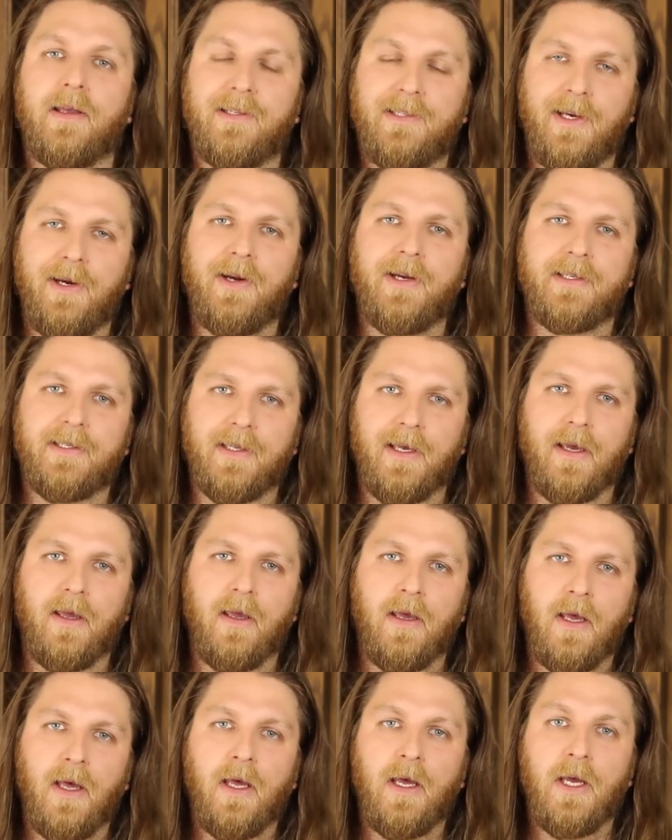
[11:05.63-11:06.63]
seriously.
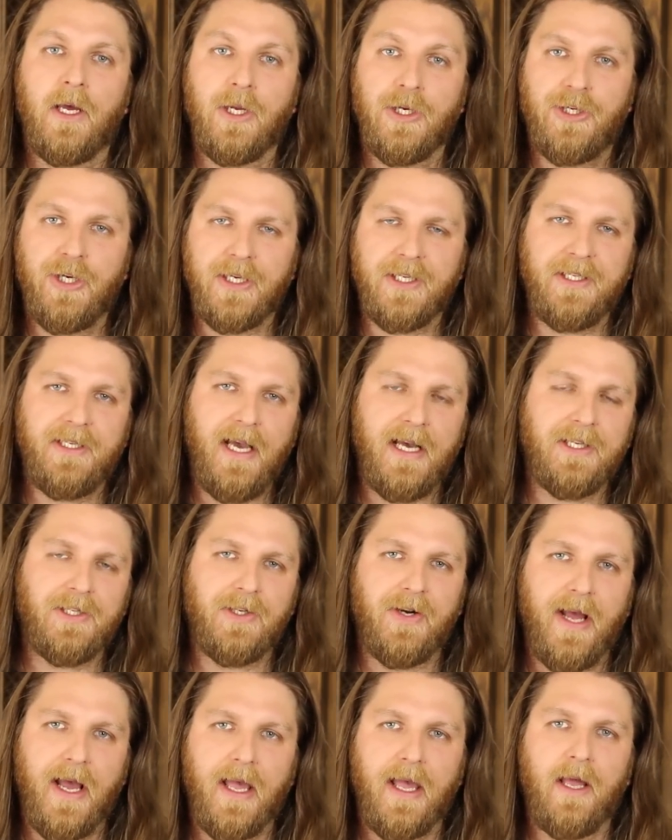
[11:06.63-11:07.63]
Just
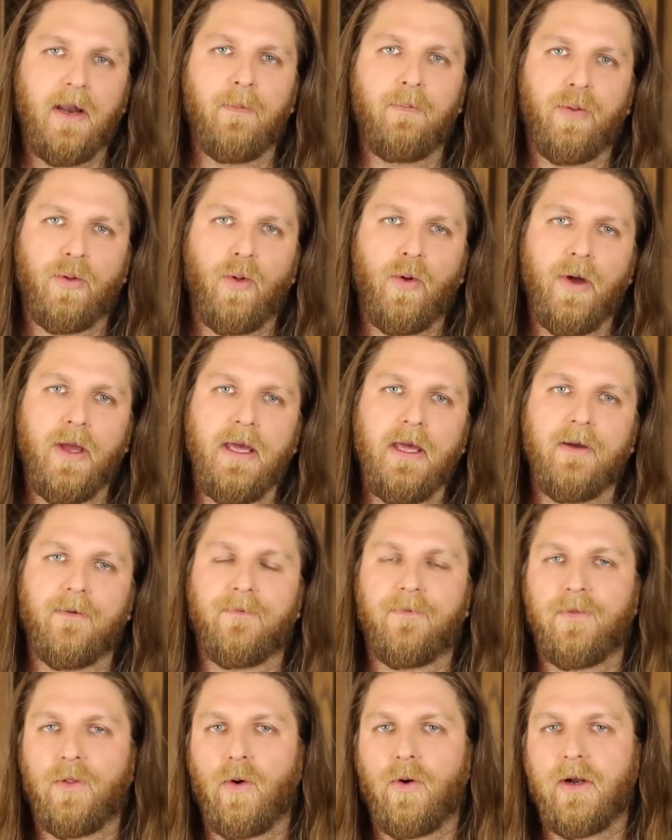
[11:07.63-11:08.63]
yesterday, an employee of
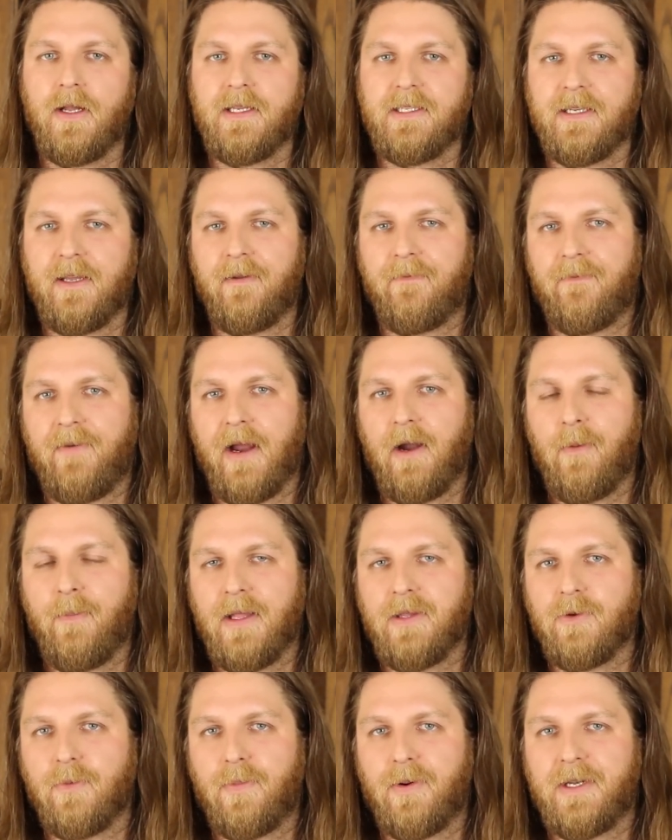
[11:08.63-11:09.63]
Florida's
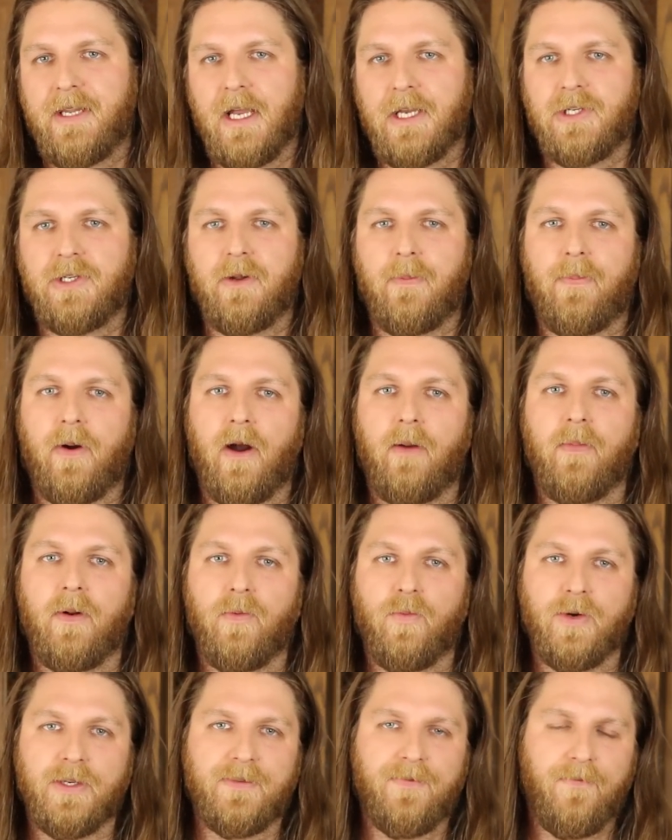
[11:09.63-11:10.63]
Environmental Protection
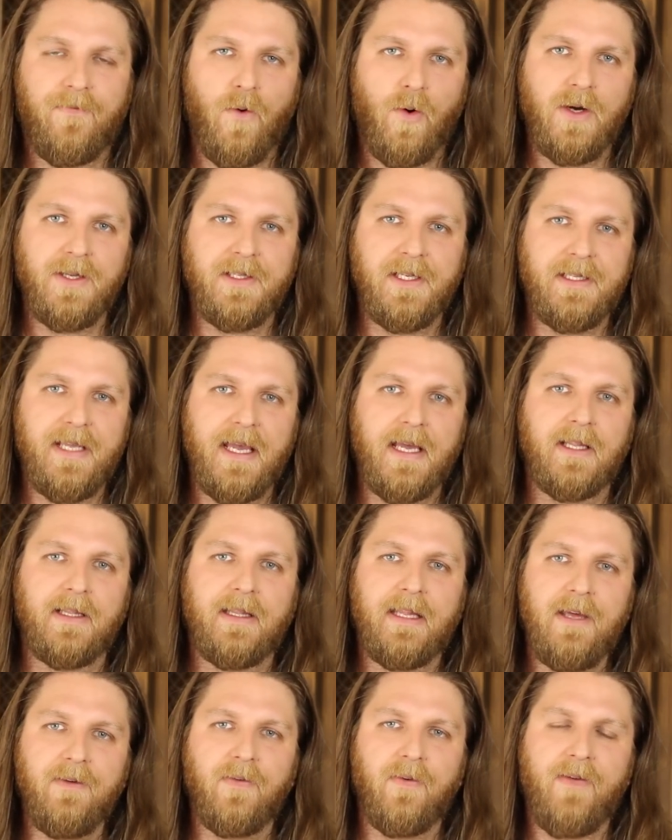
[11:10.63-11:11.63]
Department was forced to take a
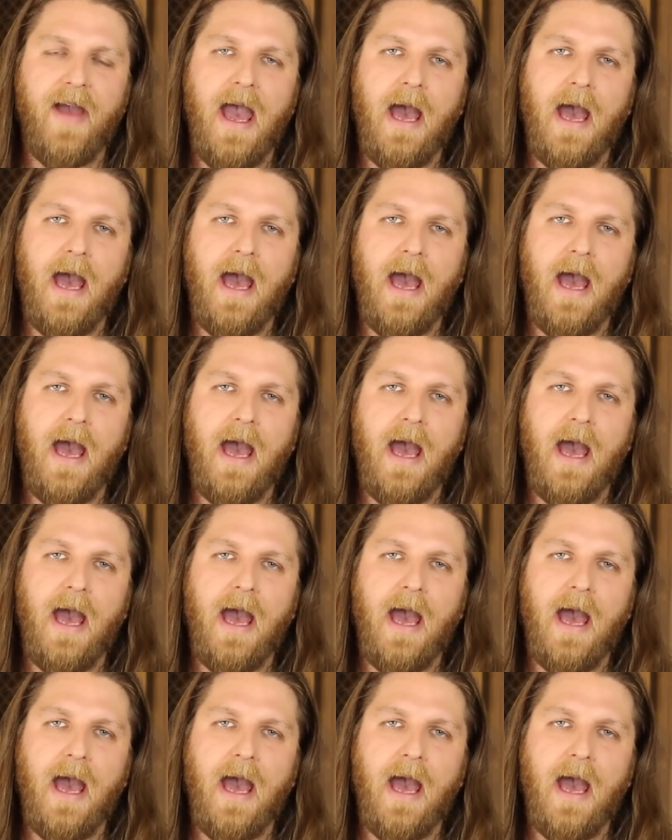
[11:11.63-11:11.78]
leave of